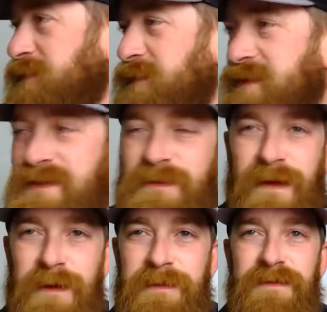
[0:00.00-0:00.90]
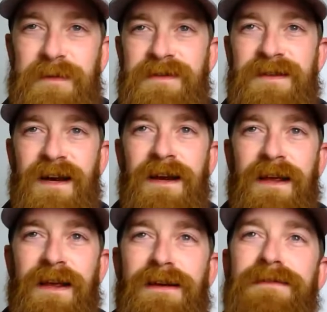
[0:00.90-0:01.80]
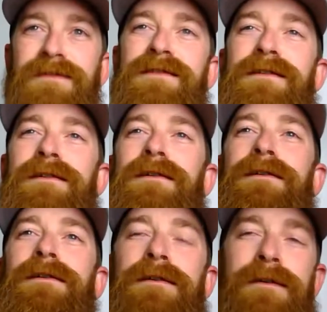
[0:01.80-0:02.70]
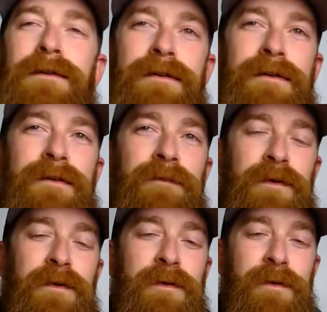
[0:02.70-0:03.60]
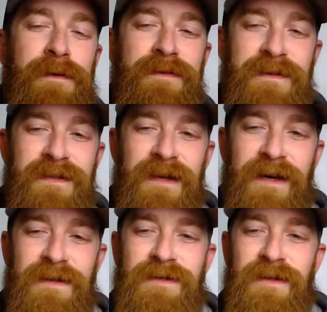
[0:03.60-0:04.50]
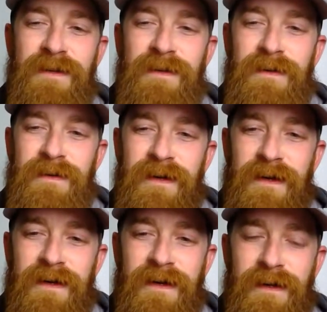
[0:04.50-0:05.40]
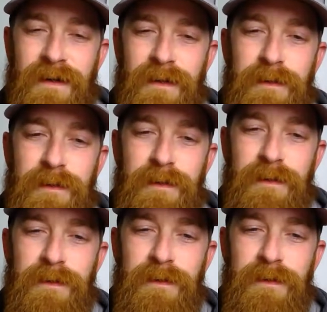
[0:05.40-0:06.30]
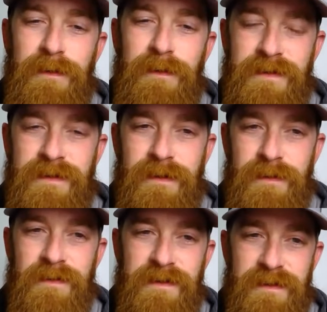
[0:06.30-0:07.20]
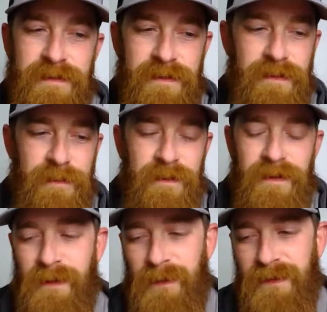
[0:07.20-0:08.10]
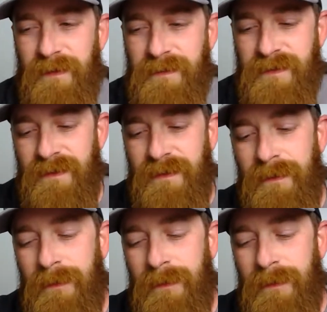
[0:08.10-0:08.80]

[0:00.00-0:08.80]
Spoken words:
Well, my sister got me some of those tiny hands for Christmas last year, and I need to use those. I need to bring those in.